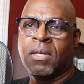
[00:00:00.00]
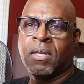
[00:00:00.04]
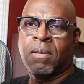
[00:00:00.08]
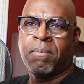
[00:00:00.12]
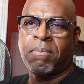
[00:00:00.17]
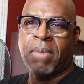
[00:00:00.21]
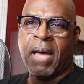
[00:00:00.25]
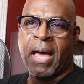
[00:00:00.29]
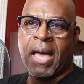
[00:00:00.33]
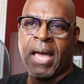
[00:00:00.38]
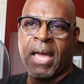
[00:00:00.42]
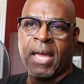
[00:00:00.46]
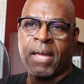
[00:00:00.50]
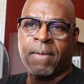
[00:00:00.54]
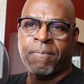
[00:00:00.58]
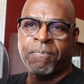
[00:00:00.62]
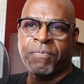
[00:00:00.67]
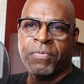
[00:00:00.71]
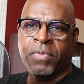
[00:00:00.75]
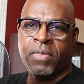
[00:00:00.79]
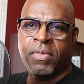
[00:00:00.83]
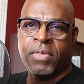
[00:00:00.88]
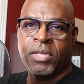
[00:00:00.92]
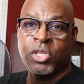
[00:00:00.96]
by
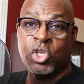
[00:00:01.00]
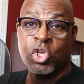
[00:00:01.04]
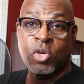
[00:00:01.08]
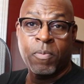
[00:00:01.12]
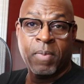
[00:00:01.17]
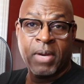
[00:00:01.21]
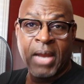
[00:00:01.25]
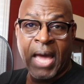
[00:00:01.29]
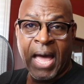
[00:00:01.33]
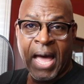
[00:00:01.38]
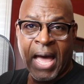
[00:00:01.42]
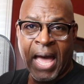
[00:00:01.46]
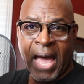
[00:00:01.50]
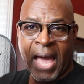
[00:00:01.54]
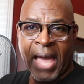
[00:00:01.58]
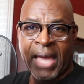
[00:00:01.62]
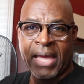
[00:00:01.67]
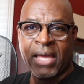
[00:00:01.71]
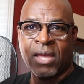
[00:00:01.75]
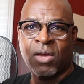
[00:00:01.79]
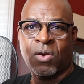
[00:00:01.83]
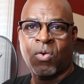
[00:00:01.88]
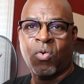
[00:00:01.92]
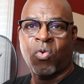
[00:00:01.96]
the human
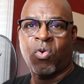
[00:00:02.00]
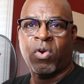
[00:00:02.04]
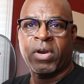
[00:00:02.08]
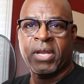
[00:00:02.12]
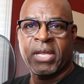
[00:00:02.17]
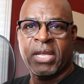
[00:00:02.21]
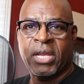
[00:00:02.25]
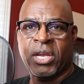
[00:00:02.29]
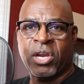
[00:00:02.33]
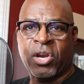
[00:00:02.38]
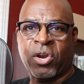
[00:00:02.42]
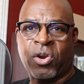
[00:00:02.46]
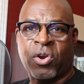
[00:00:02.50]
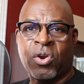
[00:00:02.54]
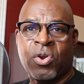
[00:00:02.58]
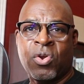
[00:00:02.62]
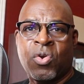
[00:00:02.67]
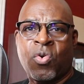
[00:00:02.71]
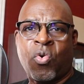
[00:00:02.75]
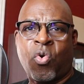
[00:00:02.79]
eye or ear,